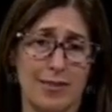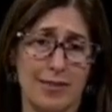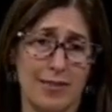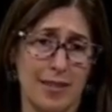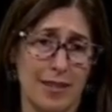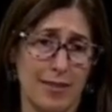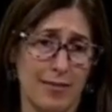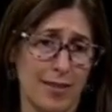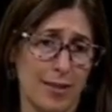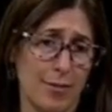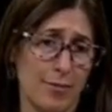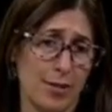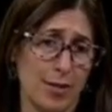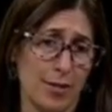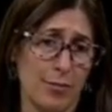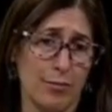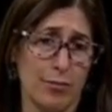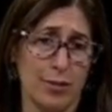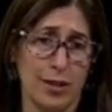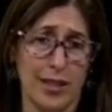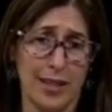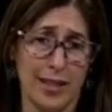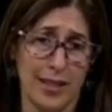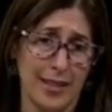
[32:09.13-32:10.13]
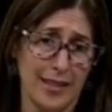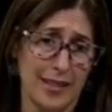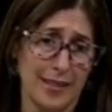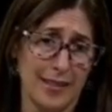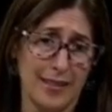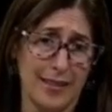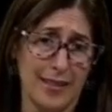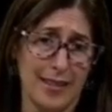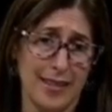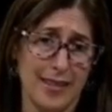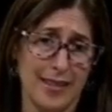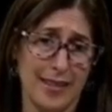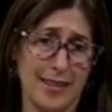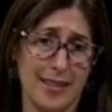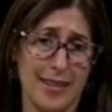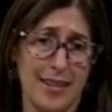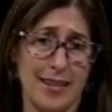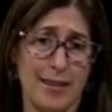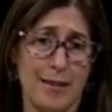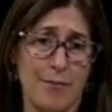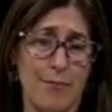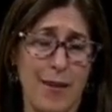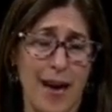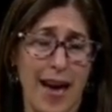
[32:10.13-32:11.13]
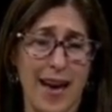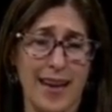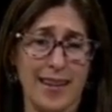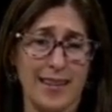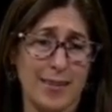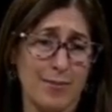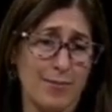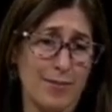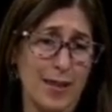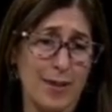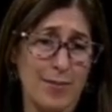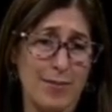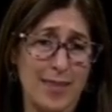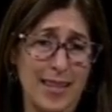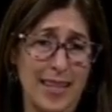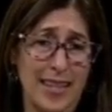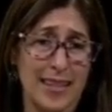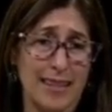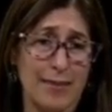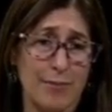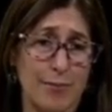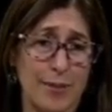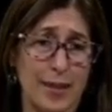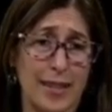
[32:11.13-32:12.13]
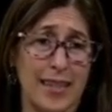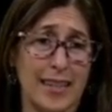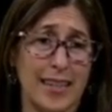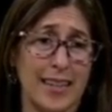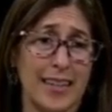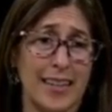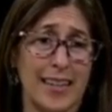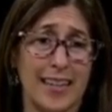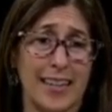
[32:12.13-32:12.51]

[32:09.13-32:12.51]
give them some blood and send it back. Sometimes they can be